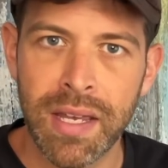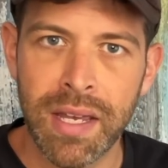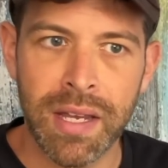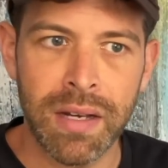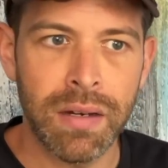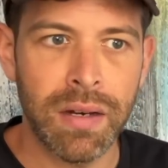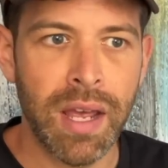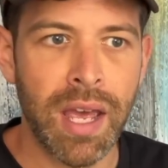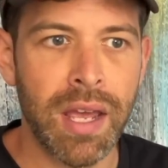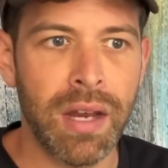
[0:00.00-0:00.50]

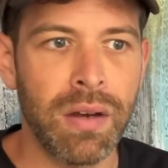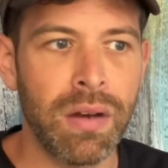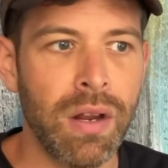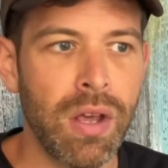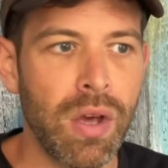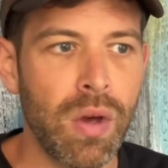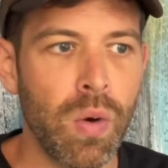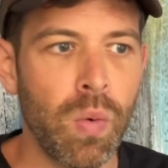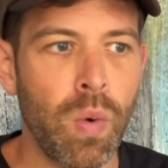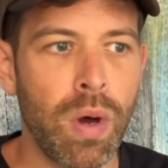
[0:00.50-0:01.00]
And
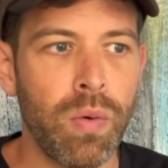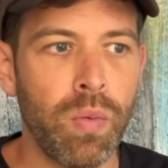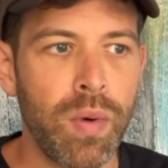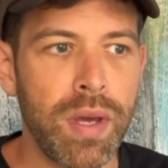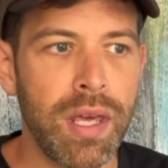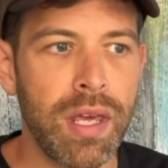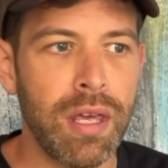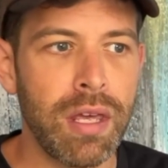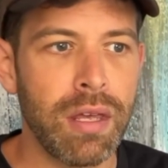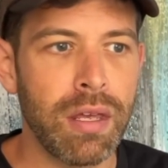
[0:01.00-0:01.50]
when
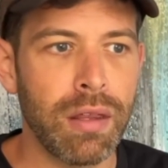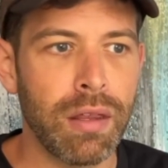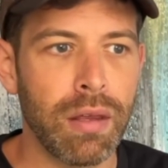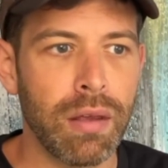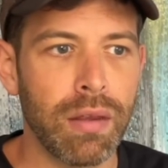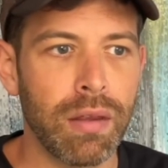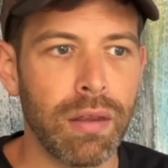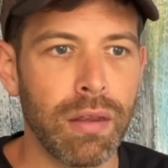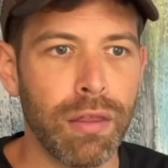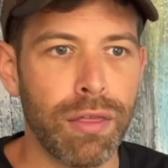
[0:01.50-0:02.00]
we
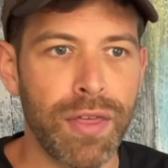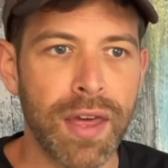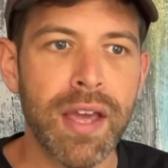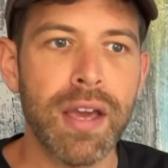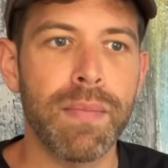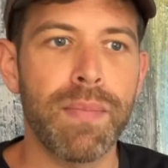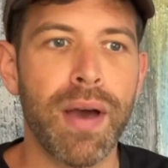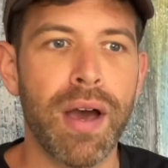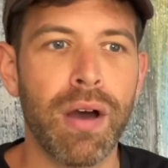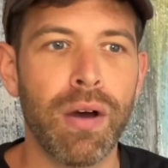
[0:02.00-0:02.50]
think
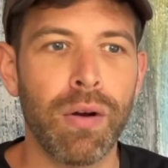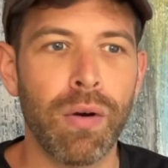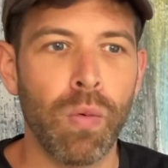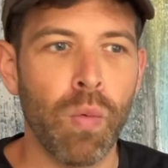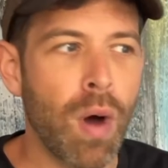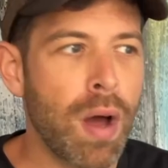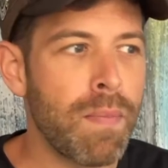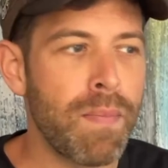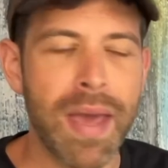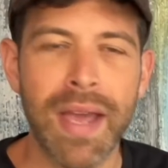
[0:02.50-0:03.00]
about
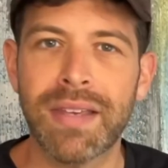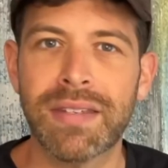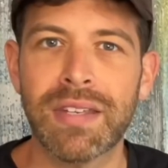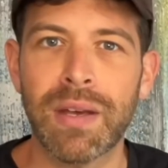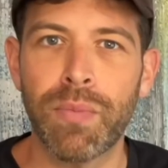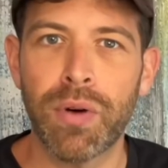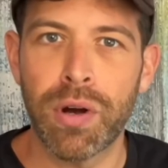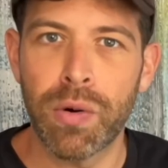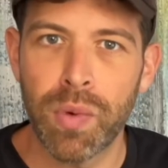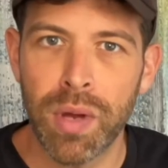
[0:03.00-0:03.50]
what makes
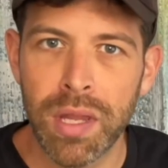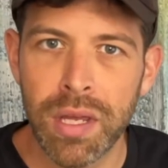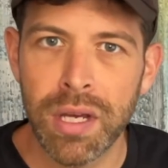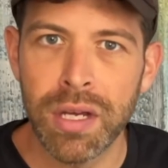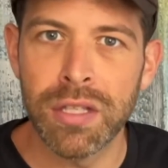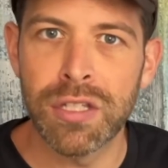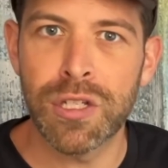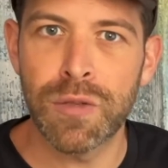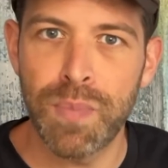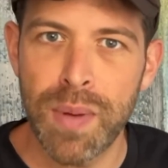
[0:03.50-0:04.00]
someone a really
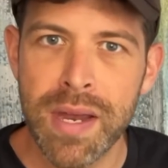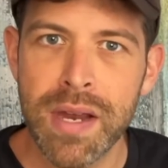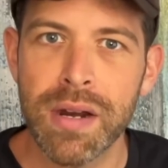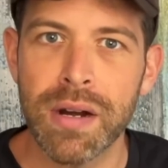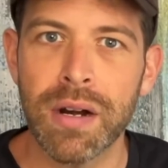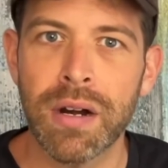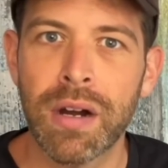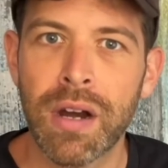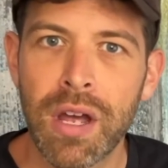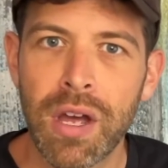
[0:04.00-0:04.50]
good
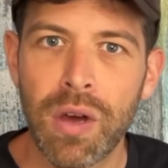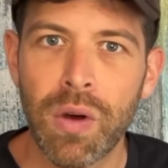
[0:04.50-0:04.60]
speaker,